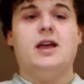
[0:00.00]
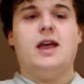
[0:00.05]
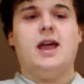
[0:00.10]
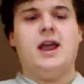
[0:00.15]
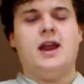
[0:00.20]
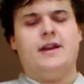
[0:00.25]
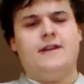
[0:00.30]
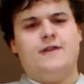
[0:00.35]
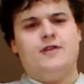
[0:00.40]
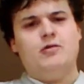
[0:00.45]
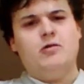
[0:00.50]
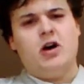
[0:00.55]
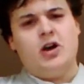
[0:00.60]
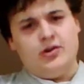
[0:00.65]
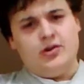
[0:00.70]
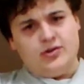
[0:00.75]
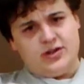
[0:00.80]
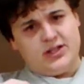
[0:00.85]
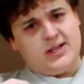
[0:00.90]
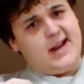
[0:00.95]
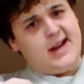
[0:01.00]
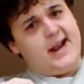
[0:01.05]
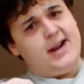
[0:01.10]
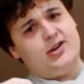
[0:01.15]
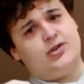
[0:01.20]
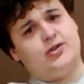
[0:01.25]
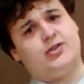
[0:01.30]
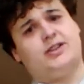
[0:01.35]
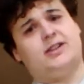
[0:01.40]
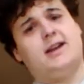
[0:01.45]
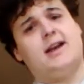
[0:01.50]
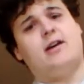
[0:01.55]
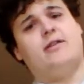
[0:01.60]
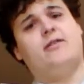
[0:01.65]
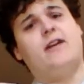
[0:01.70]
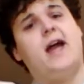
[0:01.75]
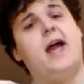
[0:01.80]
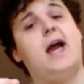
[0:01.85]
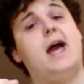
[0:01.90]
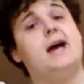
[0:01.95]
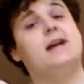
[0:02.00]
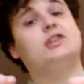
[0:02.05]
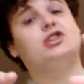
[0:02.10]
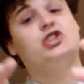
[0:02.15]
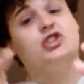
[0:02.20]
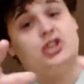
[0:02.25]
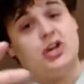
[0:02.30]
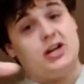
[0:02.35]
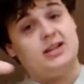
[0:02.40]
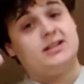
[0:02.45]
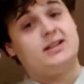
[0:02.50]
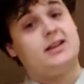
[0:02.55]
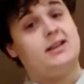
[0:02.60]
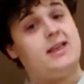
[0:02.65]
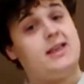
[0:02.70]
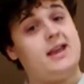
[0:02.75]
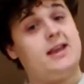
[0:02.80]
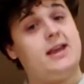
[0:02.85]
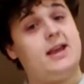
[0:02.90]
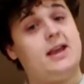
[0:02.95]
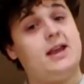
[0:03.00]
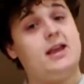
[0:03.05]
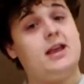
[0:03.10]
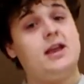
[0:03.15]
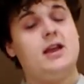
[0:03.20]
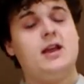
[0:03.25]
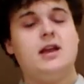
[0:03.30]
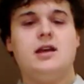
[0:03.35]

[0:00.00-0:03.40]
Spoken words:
And if you understand yourself as just thinking,